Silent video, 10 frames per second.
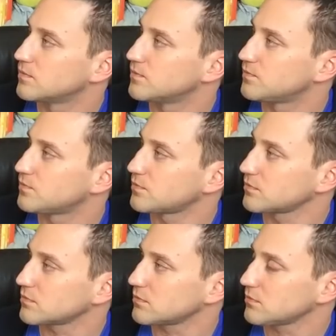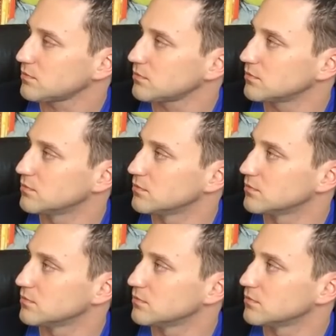
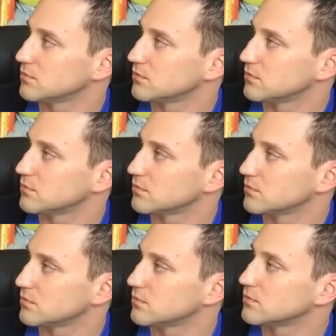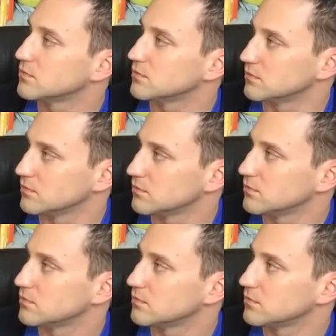
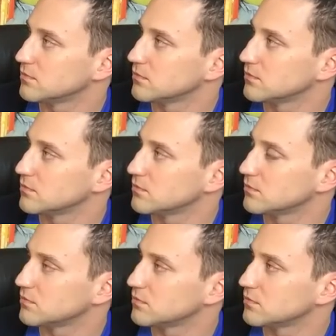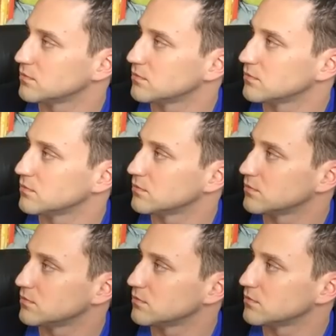
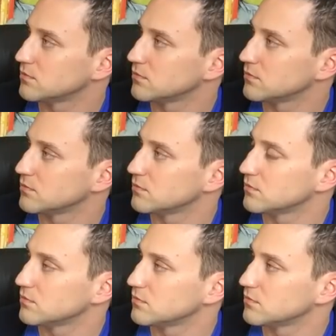(not speaking)